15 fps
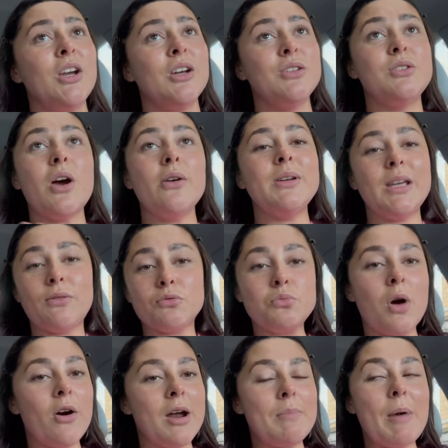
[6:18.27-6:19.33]
don't even
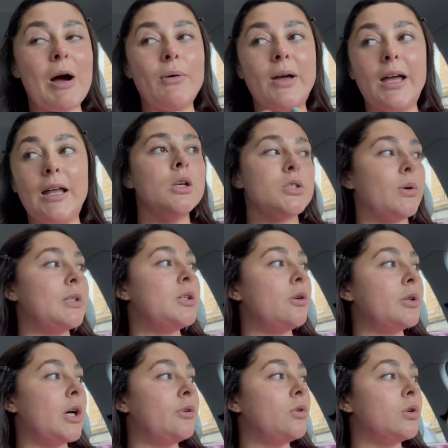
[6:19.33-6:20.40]
worry about it. So I told
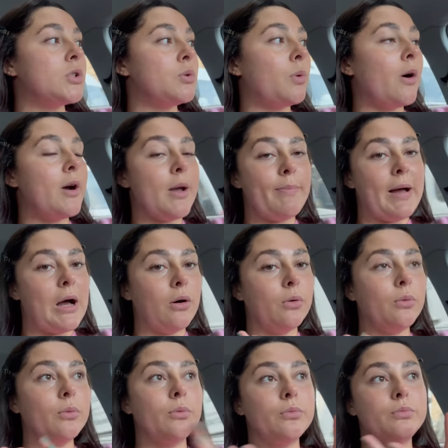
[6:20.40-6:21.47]
her not to worry about
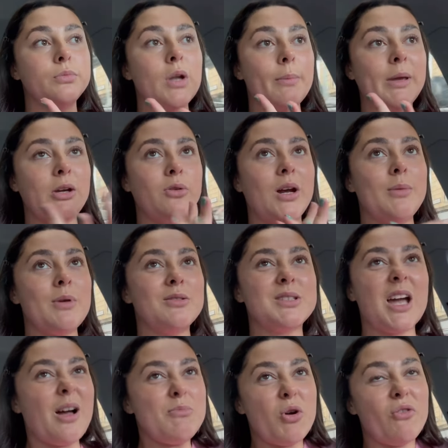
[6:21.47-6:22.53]
numbing cream. I was
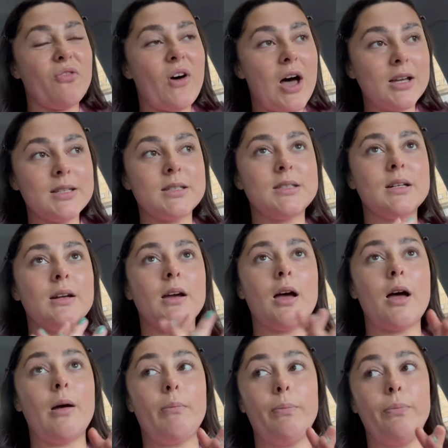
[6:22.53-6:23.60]
like, I'm not fussed.
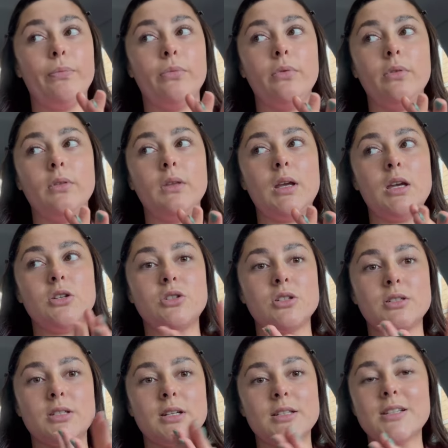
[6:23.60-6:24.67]
Um, it's
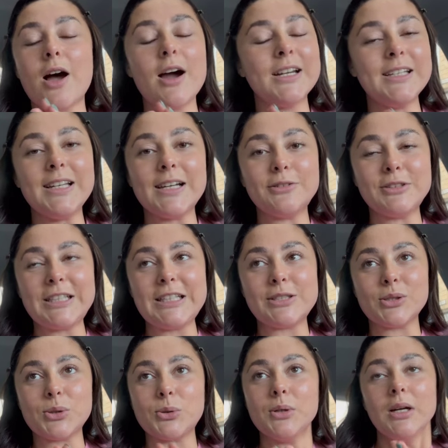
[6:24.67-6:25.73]
just a tiny little
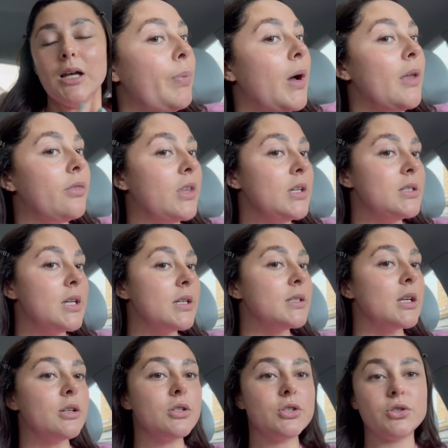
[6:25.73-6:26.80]
needle. But this is
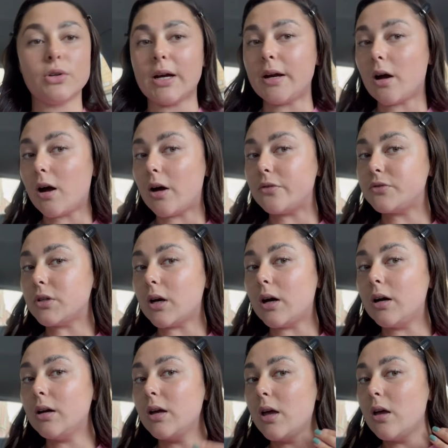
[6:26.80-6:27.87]
straight
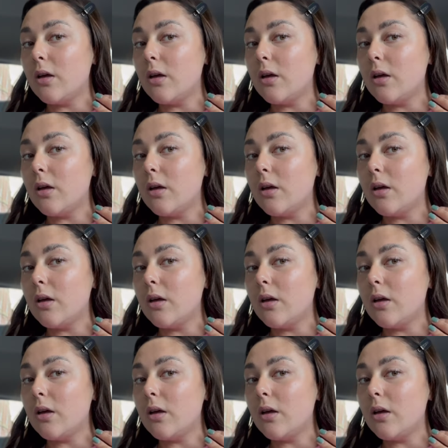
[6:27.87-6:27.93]
after.